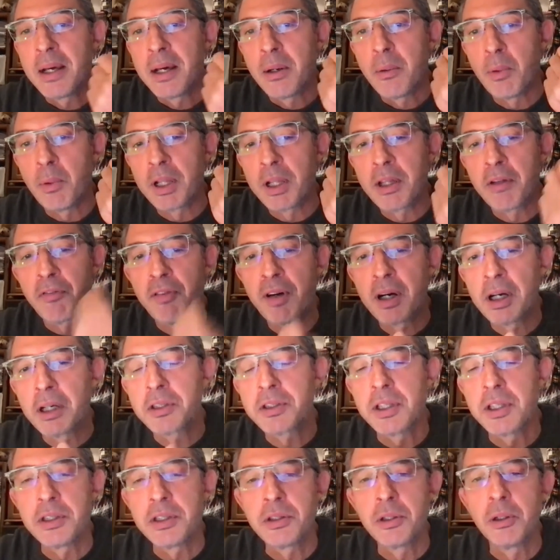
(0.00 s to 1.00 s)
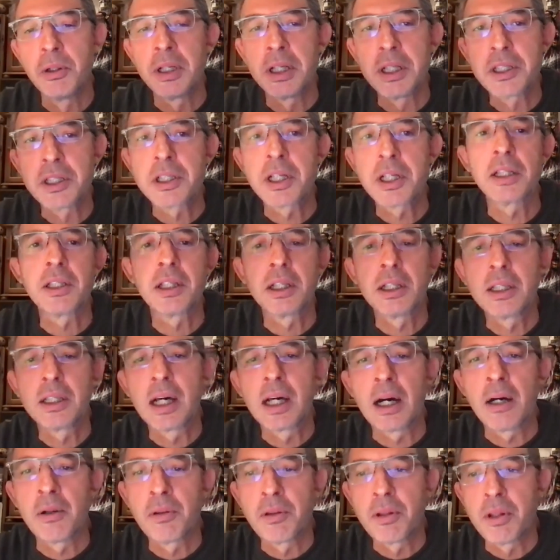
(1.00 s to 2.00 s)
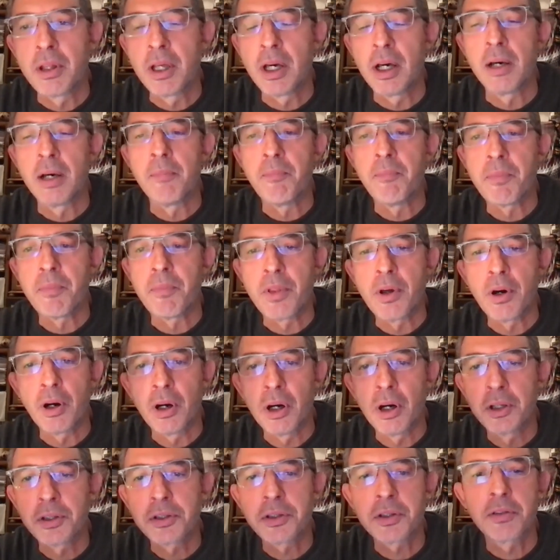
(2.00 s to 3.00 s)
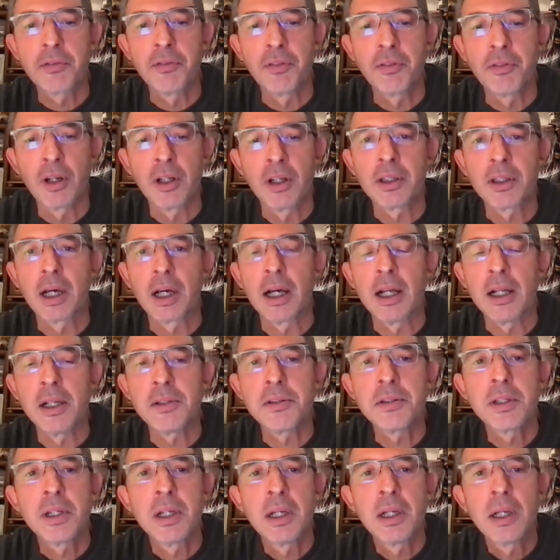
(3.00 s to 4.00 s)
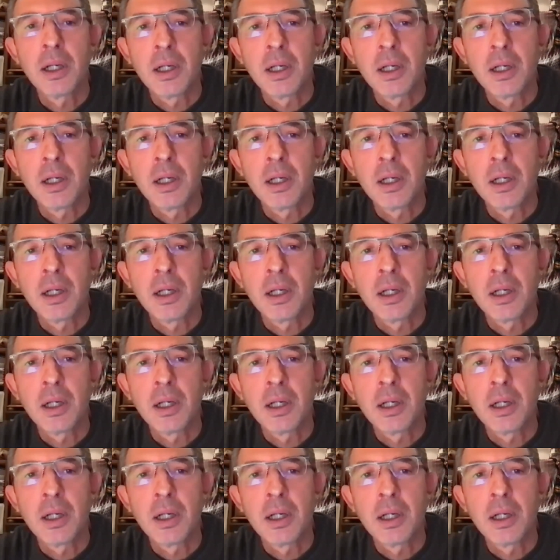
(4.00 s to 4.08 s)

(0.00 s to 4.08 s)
what the fungus is doing is shutting down the host volatiles.